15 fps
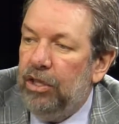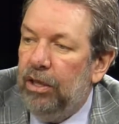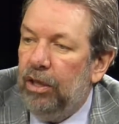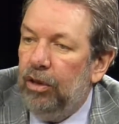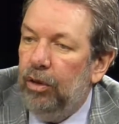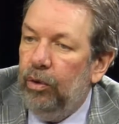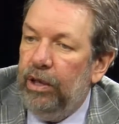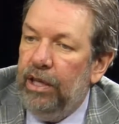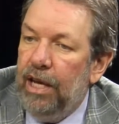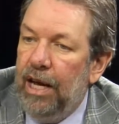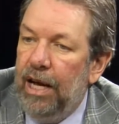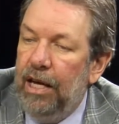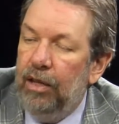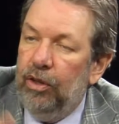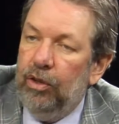and including
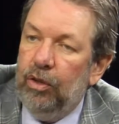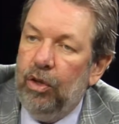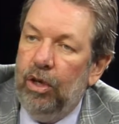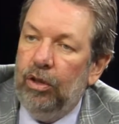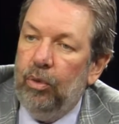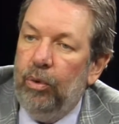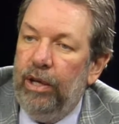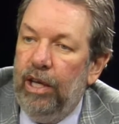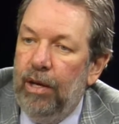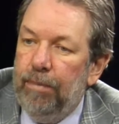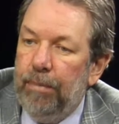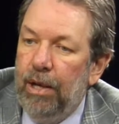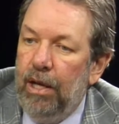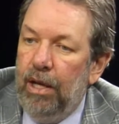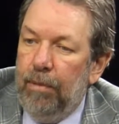Howland and all the way
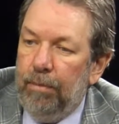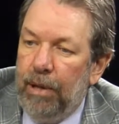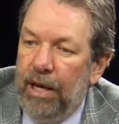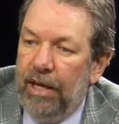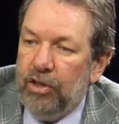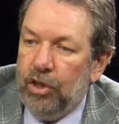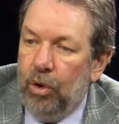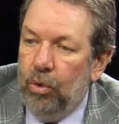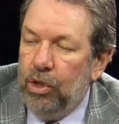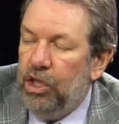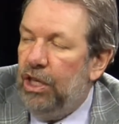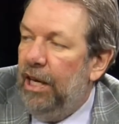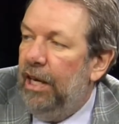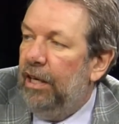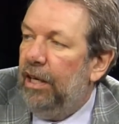up past
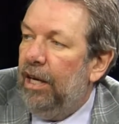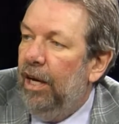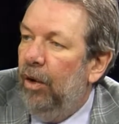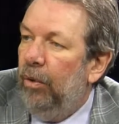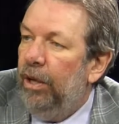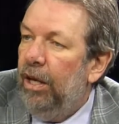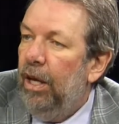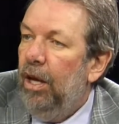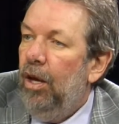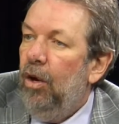Oceana County,